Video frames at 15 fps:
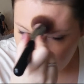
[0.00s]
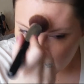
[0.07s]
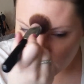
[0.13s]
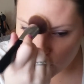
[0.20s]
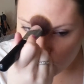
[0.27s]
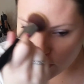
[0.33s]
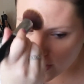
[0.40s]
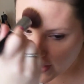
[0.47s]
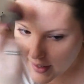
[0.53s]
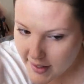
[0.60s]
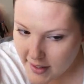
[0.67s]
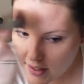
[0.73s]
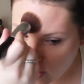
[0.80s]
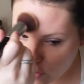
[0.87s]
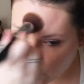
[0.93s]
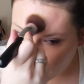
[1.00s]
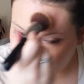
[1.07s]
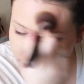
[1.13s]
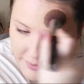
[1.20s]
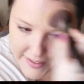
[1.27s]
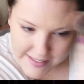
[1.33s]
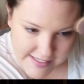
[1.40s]
it's drying
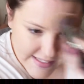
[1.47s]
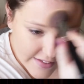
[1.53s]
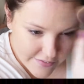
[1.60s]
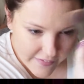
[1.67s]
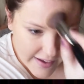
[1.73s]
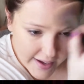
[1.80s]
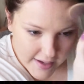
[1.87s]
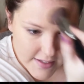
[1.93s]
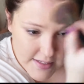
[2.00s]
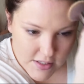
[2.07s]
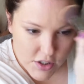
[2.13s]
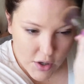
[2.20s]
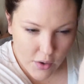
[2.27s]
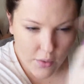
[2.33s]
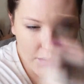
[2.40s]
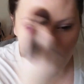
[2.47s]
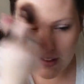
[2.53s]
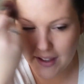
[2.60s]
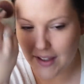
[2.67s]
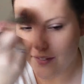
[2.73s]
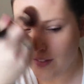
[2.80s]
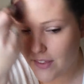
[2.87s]
crazy fast.
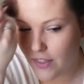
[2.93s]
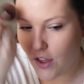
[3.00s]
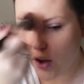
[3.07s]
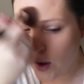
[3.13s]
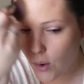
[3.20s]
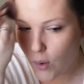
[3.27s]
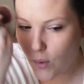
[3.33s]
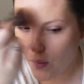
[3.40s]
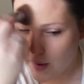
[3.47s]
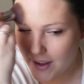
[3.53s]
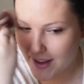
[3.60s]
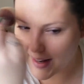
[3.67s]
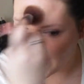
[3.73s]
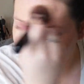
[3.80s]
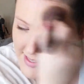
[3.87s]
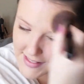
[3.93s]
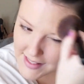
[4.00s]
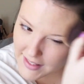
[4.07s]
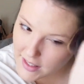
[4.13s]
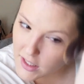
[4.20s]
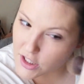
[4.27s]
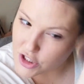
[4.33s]
So even though it has
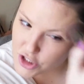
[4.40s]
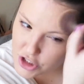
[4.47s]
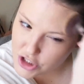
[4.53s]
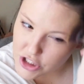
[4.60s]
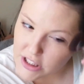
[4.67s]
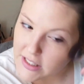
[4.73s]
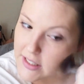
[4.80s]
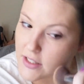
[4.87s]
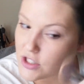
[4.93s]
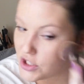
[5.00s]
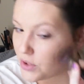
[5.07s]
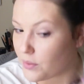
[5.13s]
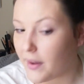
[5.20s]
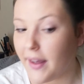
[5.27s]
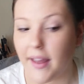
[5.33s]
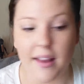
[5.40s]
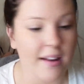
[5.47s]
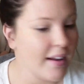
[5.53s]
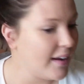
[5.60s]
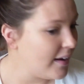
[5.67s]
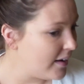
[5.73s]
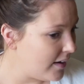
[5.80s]
like a sheen to
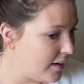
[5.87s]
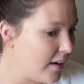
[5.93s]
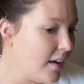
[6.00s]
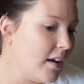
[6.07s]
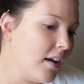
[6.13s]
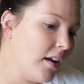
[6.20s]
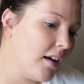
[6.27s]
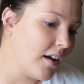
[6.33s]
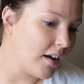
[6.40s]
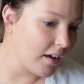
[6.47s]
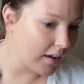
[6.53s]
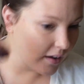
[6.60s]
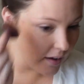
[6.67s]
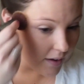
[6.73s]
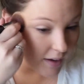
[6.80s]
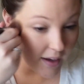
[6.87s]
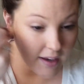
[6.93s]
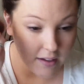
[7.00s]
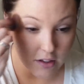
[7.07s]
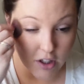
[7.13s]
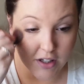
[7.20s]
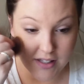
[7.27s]
it
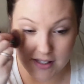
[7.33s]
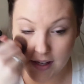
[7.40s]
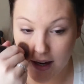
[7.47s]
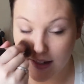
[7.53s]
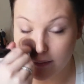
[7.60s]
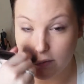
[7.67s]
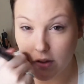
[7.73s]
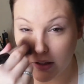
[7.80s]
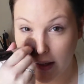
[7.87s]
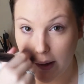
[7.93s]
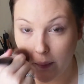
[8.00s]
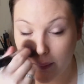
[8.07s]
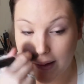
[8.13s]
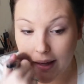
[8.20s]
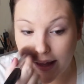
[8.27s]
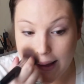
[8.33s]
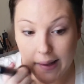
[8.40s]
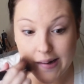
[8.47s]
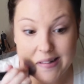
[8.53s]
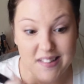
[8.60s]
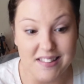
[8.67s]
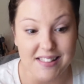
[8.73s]
and looks kind of
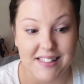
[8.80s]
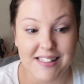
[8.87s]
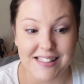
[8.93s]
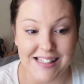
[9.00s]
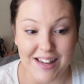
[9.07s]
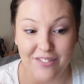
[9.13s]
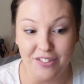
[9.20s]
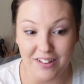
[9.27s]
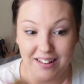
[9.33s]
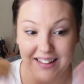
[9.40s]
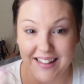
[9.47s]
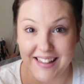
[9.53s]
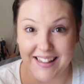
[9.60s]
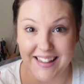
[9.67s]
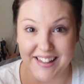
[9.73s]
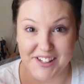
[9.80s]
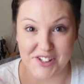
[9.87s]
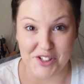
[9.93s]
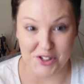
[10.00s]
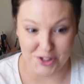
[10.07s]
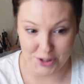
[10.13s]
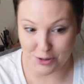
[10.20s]
glowy, it definitely
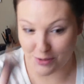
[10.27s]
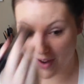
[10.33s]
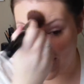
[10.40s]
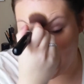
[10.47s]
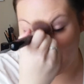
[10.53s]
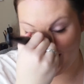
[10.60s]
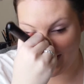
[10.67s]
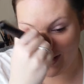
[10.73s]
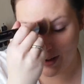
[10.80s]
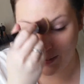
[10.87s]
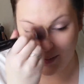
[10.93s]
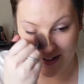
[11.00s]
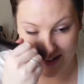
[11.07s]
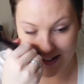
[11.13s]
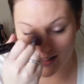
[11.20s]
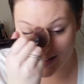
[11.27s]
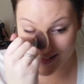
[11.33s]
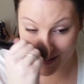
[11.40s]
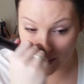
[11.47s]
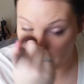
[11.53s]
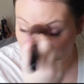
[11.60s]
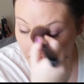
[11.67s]
is dry already.
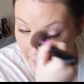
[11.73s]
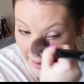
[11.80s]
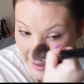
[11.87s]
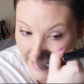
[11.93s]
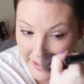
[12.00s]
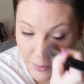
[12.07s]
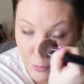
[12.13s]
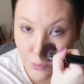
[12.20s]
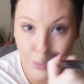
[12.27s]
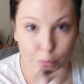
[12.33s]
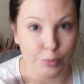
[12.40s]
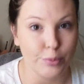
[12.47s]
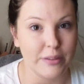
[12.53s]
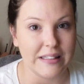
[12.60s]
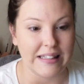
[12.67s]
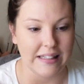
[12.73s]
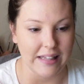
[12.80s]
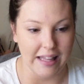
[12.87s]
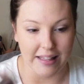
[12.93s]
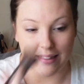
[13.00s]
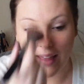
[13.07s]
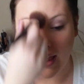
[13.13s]
So I really
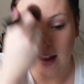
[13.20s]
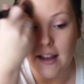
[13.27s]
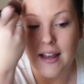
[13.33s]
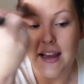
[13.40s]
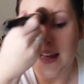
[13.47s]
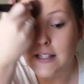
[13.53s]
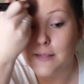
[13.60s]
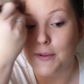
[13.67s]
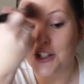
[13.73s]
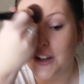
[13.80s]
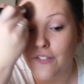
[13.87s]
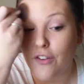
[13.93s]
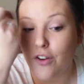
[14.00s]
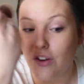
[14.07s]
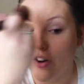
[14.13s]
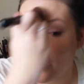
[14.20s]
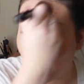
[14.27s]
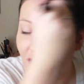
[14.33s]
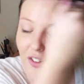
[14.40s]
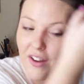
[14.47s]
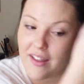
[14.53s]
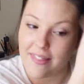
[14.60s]
like that, especially if you're in a
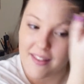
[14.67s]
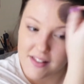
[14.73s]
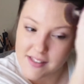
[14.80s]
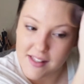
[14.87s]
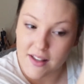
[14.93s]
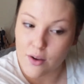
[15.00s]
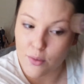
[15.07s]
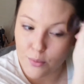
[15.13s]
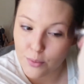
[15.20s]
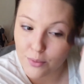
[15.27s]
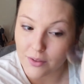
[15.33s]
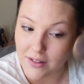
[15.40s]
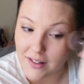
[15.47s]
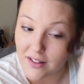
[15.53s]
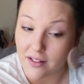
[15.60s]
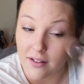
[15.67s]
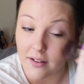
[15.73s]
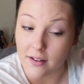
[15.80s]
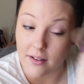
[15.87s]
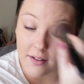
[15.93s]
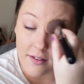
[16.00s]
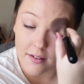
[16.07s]
hurry. That's like a really
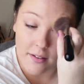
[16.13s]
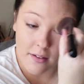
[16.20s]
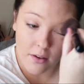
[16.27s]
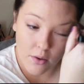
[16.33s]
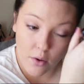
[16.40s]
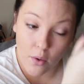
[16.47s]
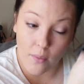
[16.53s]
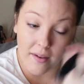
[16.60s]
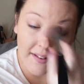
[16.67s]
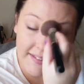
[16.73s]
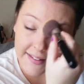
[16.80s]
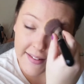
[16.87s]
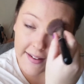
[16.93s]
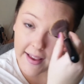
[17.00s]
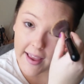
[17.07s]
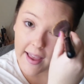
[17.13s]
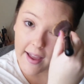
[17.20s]
good quality to